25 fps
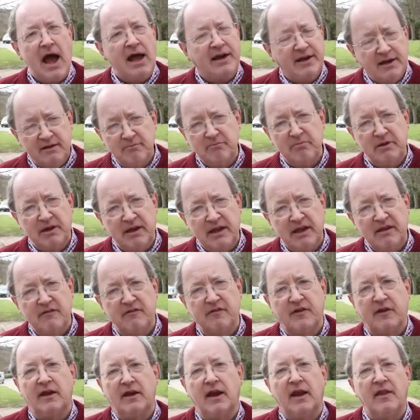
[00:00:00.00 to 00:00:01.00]
I didn't
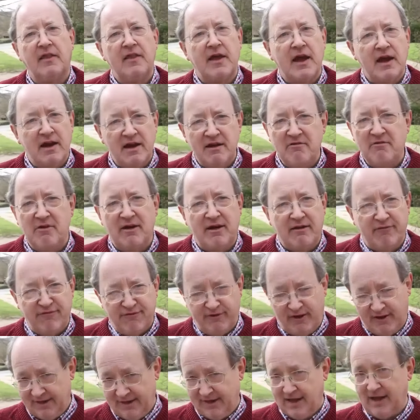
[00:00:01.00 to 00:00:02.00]
believe it, and the only way of
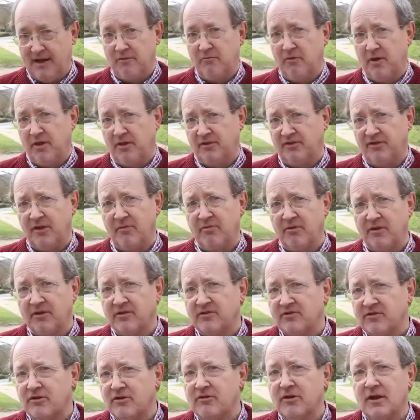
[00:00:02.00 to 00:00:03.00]
finding out whether something
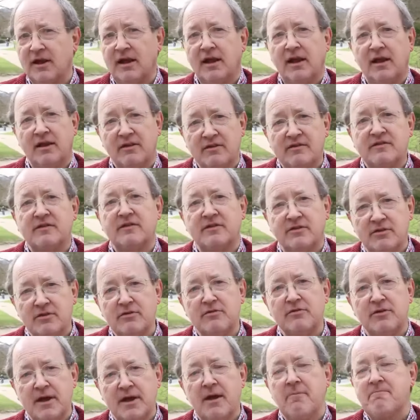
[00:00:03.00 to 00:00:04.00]
is true is to
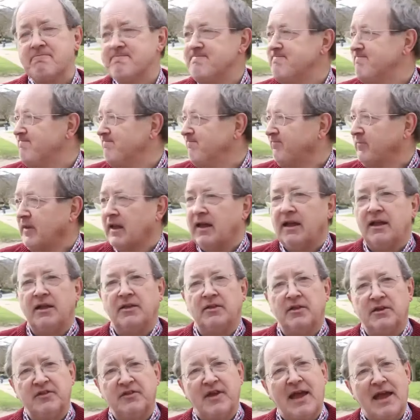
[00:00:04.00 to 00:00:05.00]
do
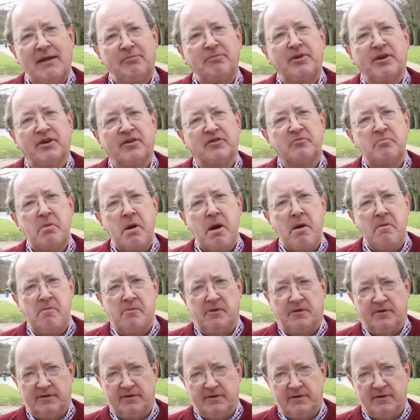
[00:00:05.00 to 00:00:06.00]
the damned
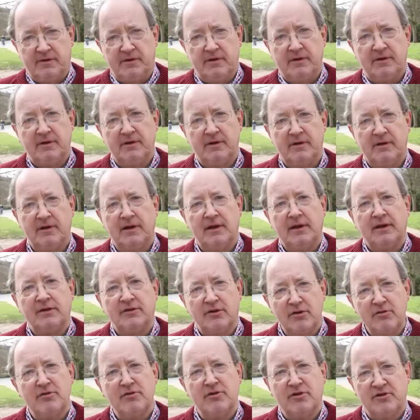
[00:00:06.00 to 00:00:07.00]
experiment.
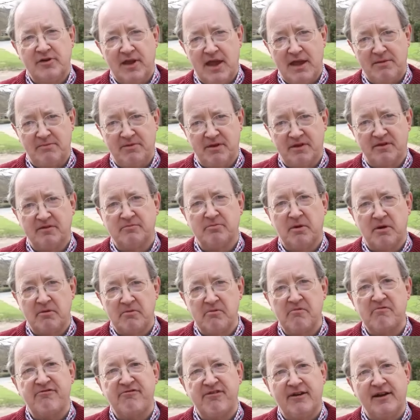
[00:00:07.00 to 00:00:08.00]
Do the damned
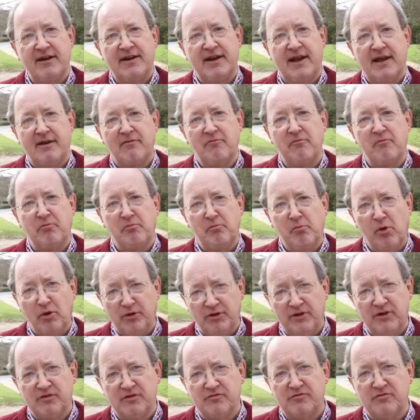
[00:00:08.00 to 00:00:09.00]
experiment. Find out
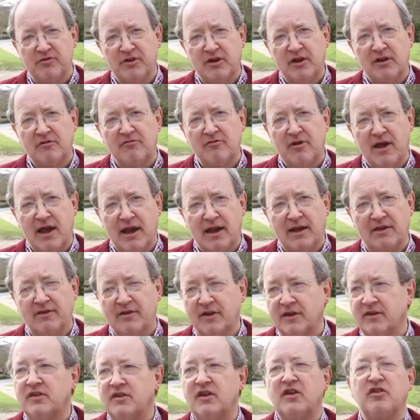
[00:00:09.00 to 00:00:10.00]
what is
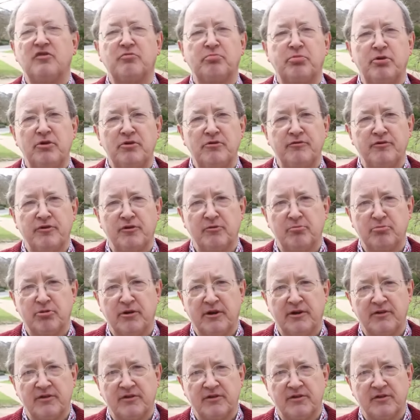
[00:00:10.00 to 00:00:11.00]
reality. Disprove your
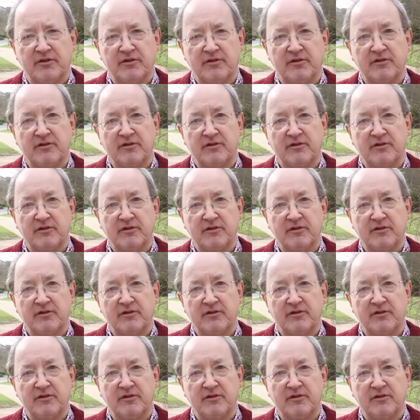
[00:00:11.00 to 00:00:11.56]
prejudices.